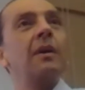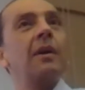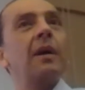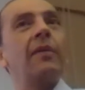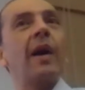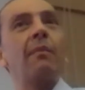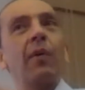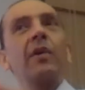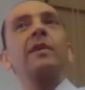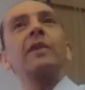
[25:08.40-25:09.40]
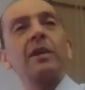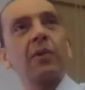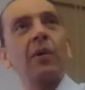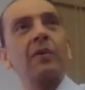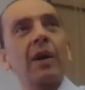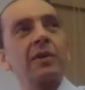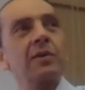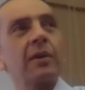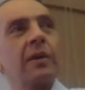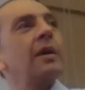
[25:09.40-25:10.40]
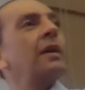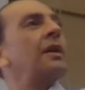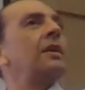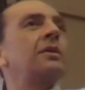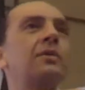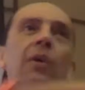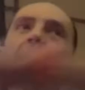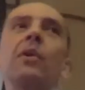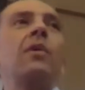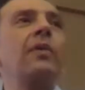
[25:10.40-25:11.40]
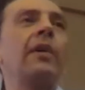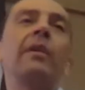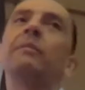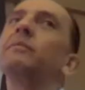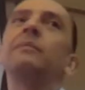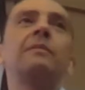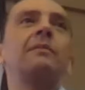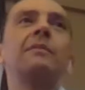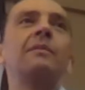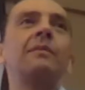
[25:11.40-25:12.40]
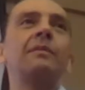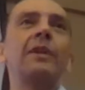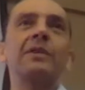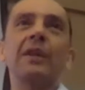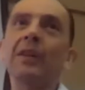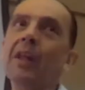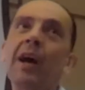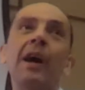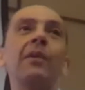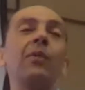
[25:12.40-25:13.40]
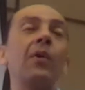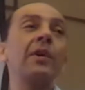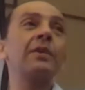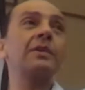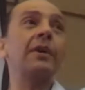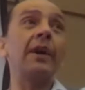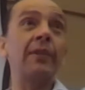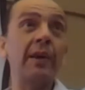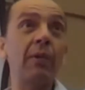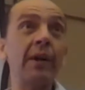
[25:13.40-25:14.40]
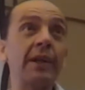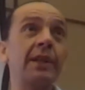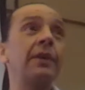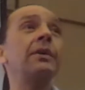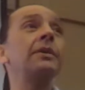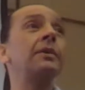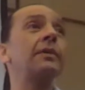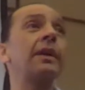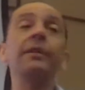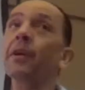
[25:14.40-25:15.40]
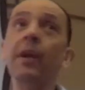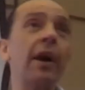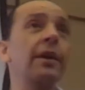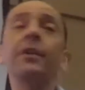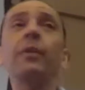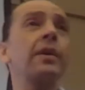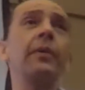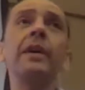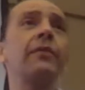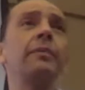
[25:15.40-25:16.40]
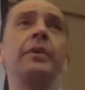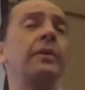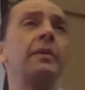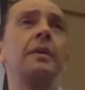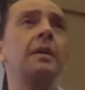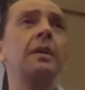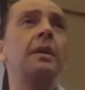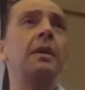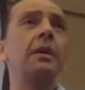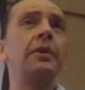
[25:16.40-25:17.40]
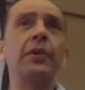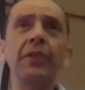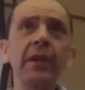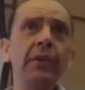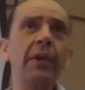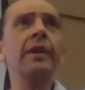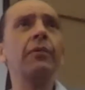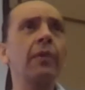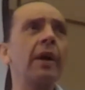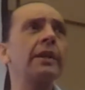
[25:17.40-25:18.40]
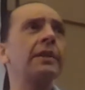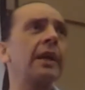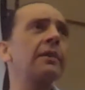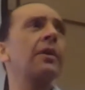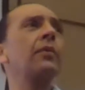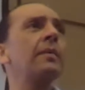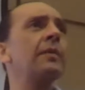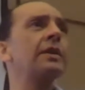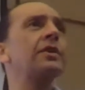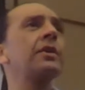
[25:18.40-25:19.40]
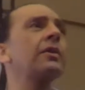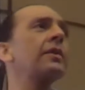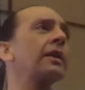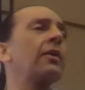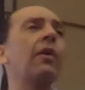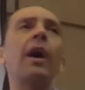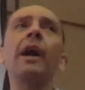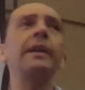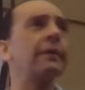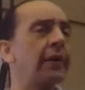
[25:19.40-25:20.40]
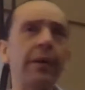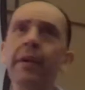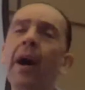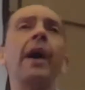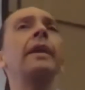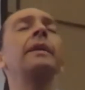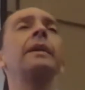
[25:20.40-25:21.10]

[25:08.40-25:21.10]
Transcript: And that morning they told Custer, don't go there. There's a lot of warriors there and they want to kill you. They're not going to run away from you. You think they're going to run and take their women and children and go hide. They're not.